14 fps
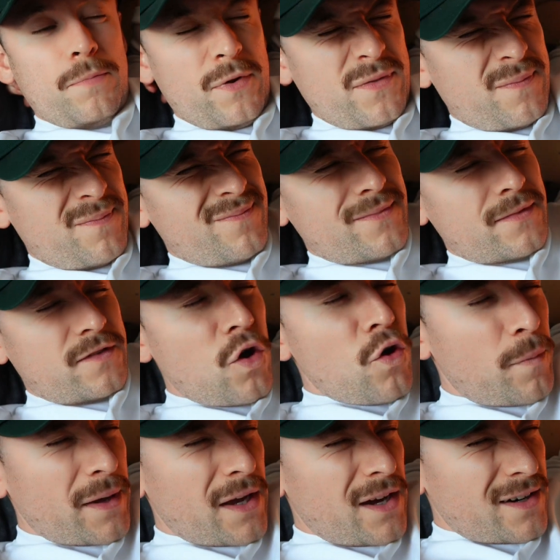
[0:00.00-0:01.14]
But to
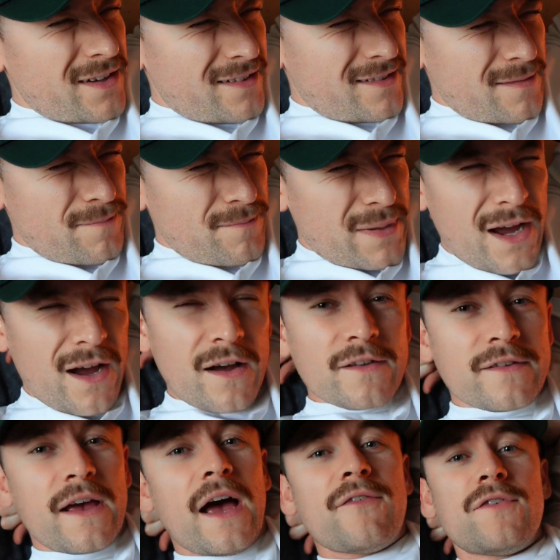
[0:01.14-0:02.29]
be honest, because
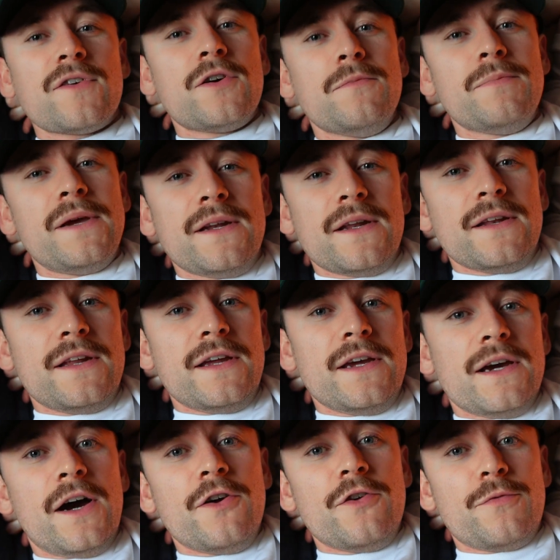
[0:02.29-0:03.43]
I haven't competed in the
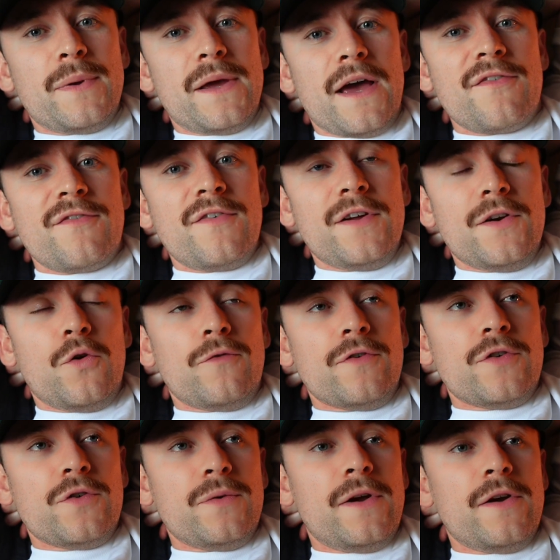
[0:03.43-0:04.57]
IrishPF in over
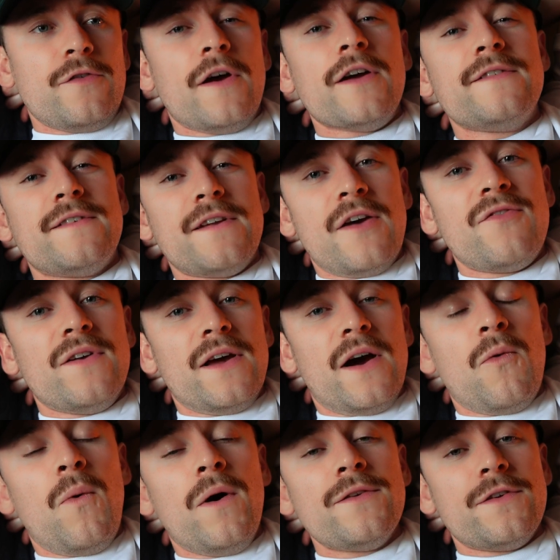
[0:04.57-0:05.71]
2 years, I
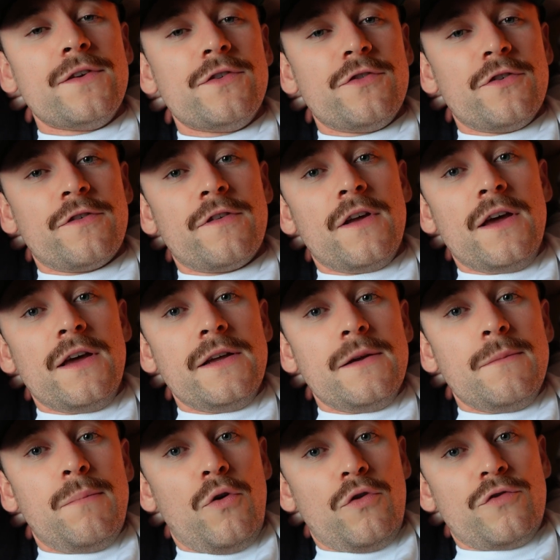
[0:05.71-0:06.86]
wanted to just
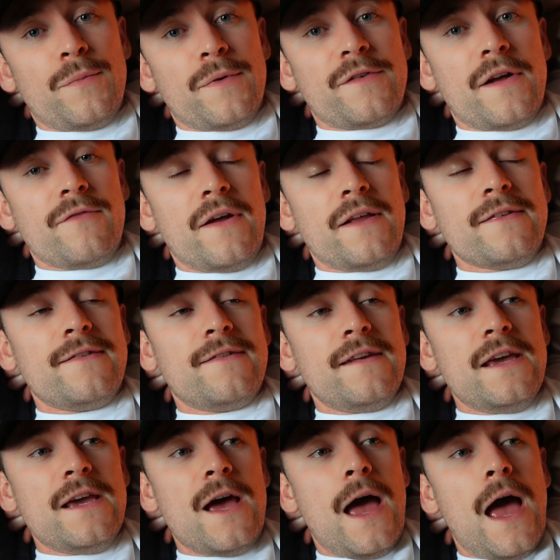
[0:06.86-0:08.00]
push myself and
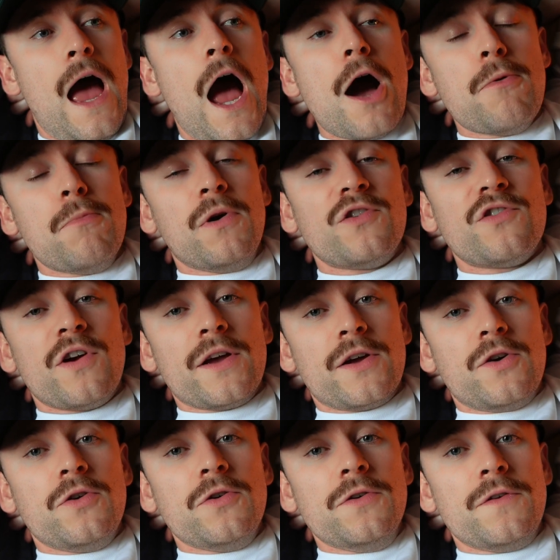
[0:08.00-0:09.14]
see how much I
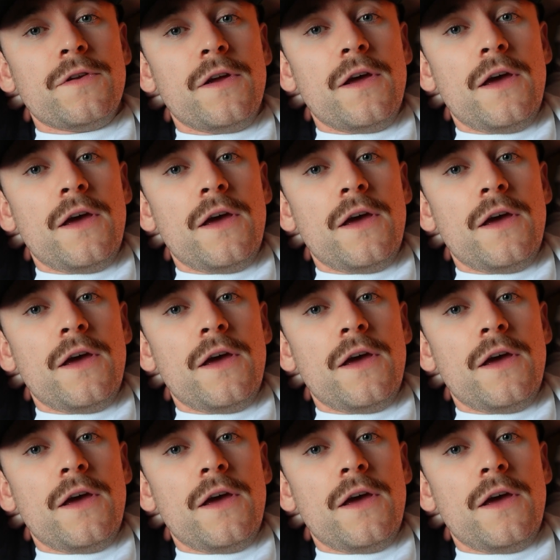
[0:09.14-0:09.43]
could